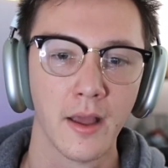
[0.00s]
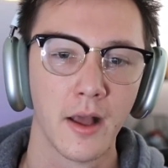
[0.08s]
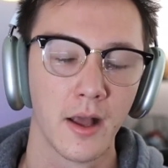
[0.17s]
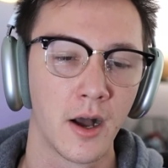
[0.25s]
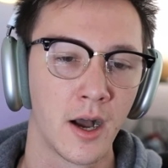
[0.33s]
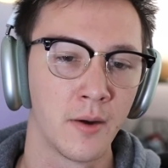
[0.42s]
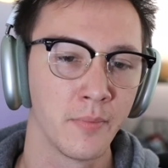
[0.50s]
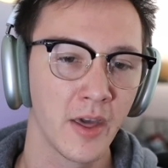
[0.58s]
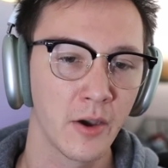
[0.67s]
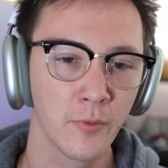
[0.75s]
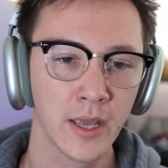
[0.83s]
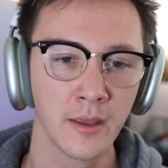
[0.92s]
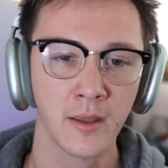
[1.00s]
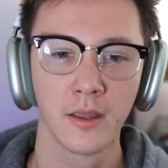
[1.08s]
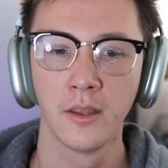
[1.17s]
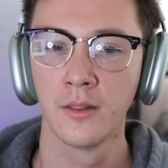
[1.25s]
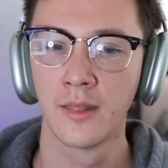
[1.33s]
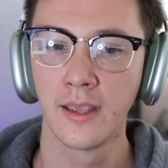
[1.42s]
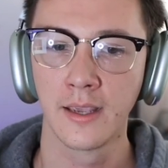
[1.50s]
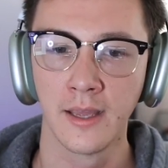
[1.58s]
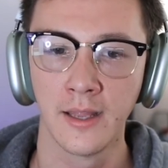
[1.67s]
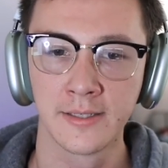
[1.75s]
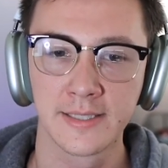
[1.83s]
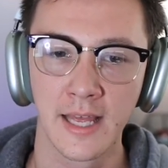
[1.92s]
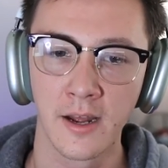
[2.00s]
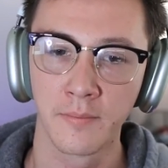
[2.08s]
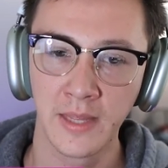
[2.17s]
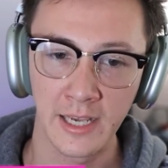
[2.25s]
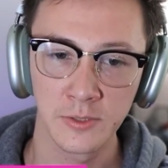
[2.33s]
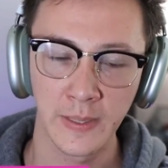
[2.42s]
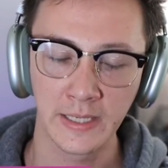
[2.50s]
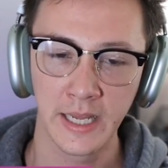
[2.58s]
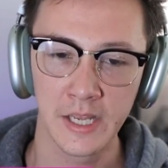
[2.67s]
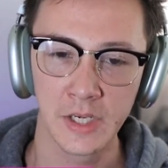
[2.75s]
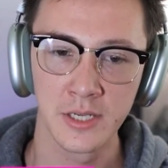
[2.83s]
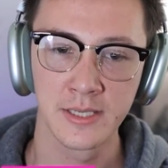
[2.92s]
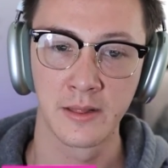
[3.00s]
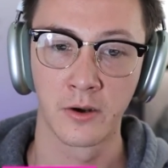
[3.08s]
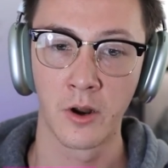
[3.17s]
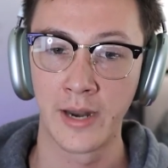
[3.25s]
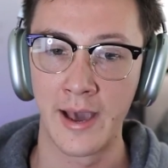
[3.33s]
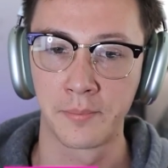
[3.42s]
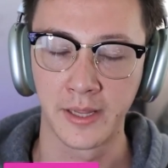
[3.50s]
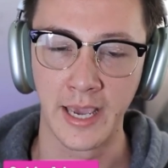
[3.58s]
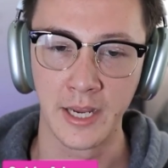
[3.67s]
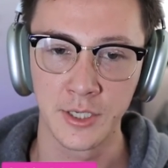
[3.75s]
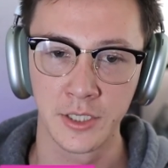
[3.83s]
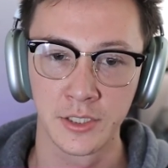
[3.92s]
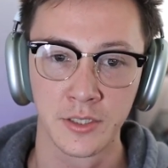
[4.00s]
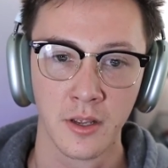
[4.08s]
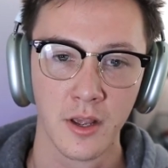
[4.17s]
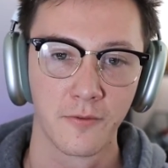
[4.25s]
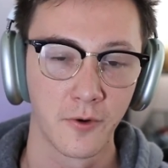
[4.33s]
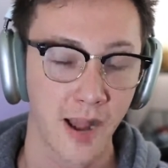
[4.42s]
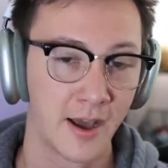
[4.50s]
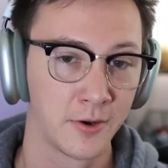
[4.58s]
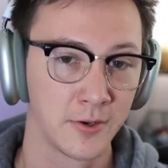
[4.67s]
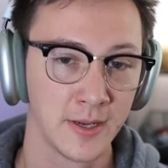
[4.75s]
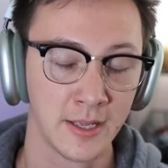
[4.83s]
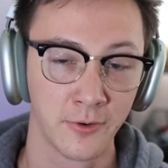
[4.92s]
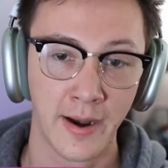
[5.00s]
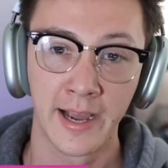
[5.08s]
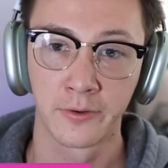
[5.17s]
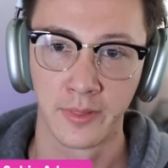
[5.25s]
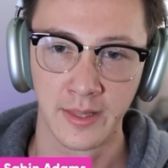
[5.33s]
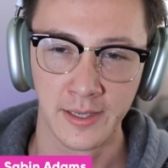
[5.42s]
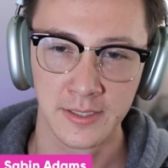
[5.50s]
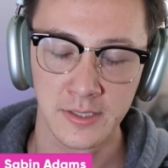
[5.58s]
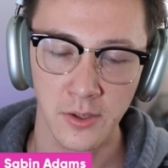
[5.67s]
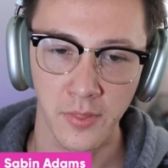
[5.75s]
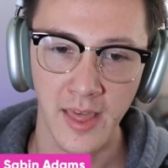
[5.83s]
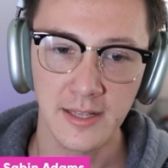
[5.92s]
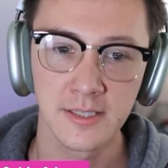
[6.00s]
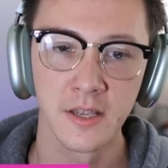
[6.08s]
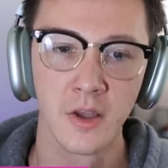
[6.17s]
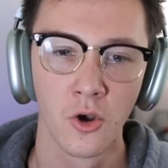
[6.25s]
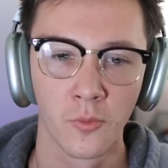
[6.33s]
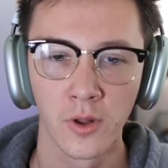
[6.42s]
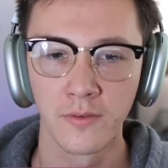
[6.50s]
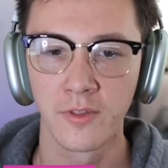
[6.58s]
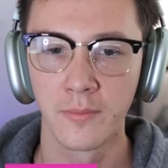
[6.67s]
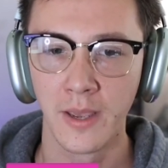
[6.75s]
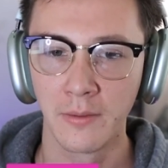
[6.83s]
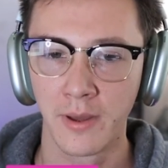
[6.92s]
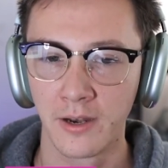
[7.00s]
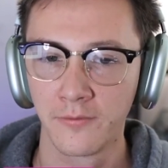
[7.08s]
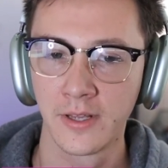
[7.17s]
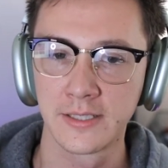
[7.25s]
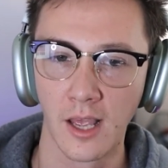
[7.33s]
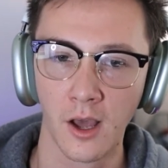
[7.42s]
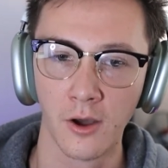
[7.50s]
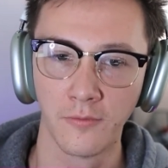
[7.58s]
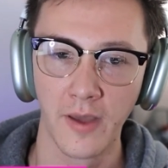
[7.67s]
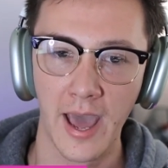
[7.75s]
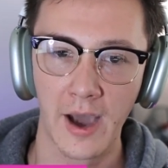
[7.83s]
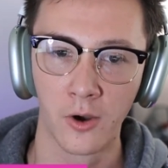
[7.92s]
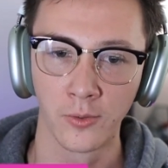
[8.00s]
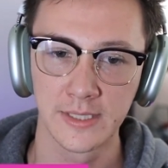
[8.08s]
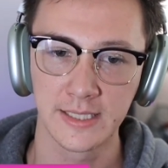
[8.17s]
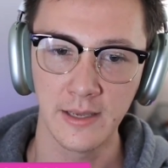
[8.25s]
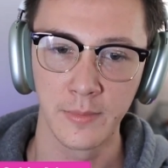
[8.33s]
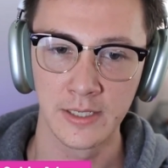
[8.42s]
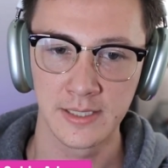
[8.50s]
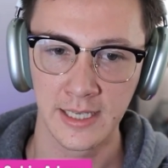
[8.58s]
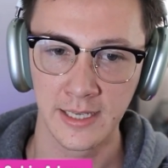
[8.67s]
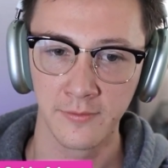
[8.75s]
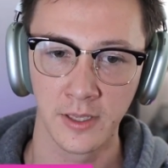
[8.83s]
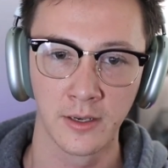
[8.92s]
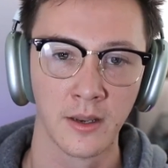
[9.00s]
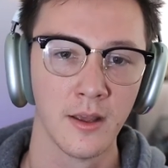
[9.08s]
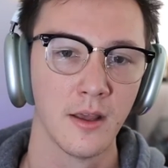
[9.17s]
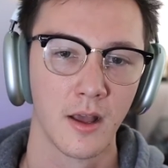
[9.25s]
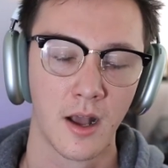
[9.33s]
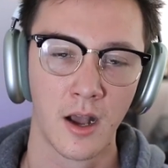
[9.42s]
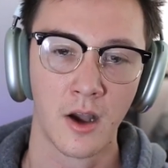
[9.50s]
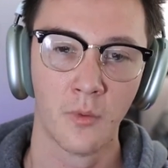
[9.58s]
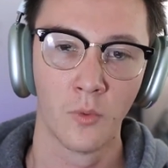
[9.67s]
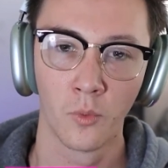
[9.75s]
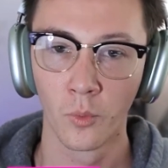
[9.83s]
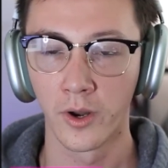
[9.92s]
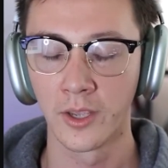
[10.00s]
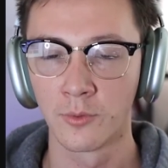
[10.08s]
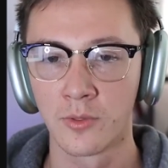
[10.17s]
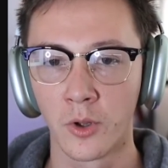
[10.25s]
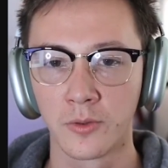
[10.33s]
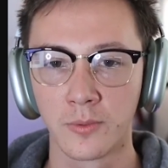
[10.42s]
That way they can set up the expectations in their own applications for how to interact with these. So that's one of the main benefits of how schemas, even working with multiple